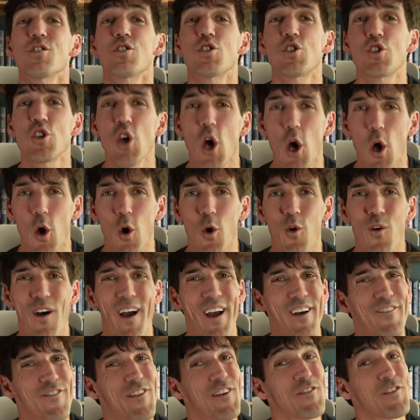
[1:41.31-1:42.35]
So
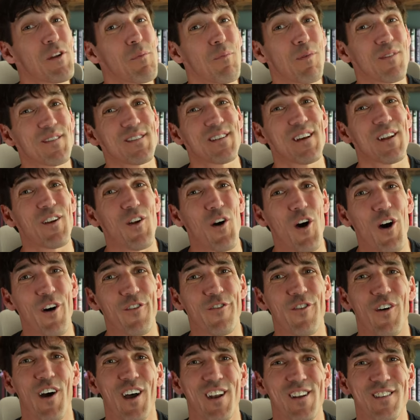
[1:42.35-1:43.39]
at 50%
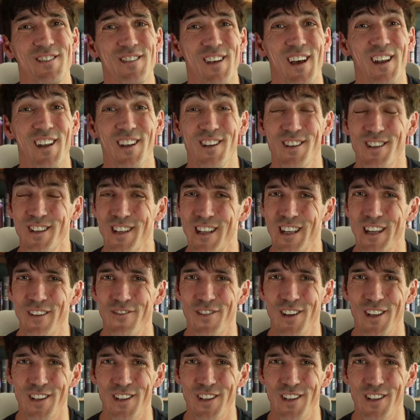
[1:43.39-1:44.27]
off, I decided to give